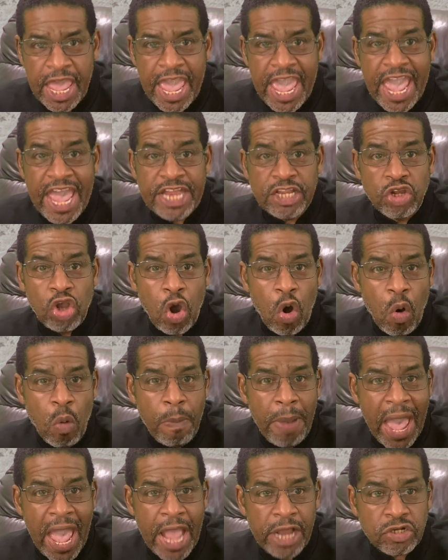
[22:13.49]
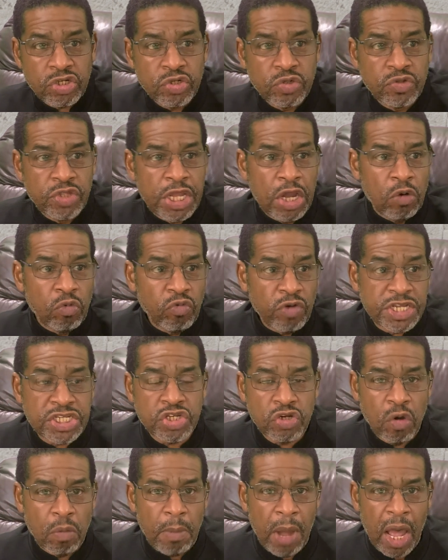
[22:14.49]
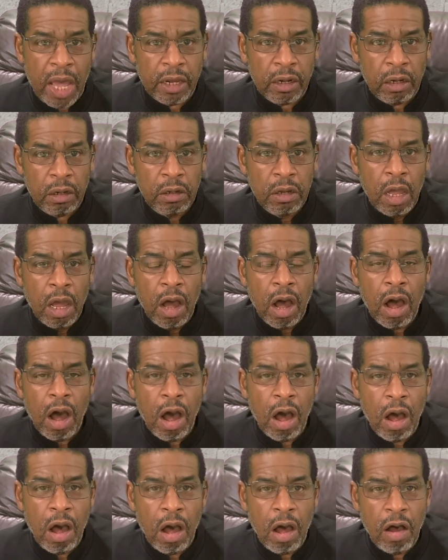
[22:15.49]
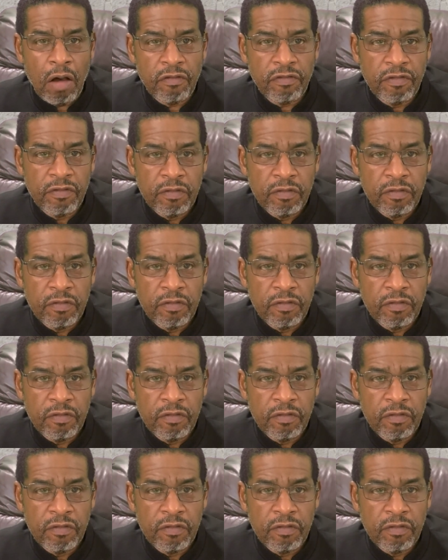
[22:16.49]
and go back to the original model of